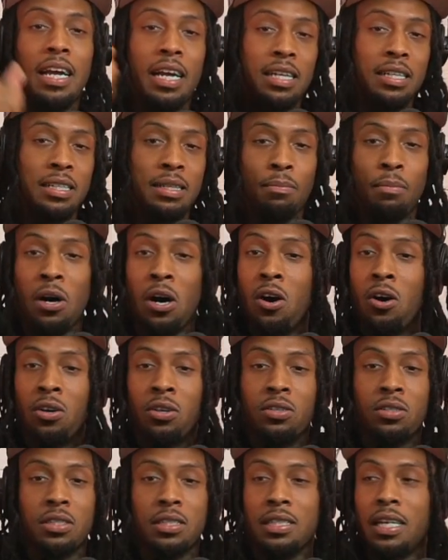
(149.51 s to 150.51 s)
The
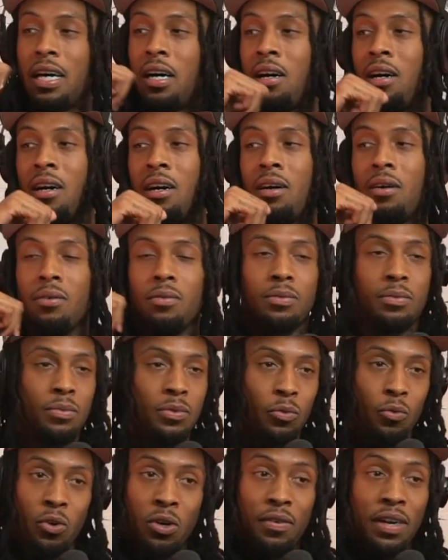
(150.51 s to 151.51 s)
bones,
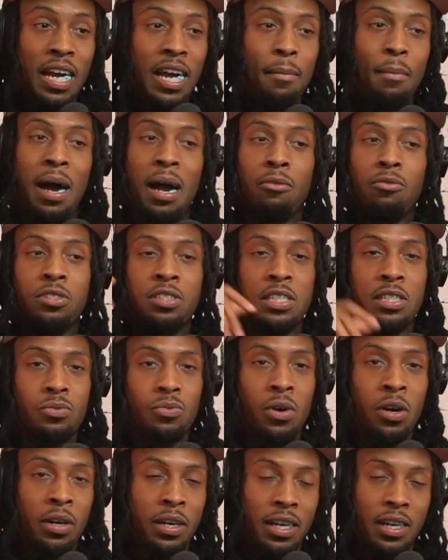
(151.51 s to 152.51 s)
uh, everybody was just
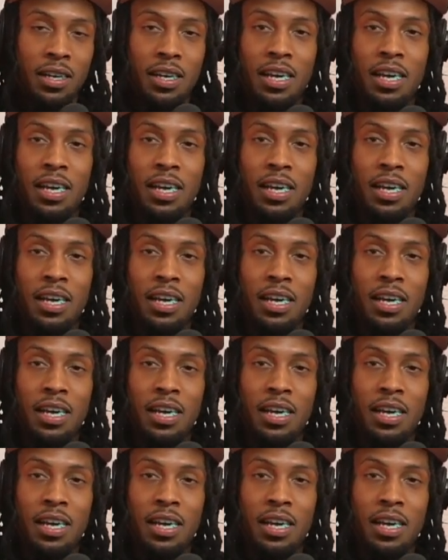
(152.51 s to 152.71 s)
working,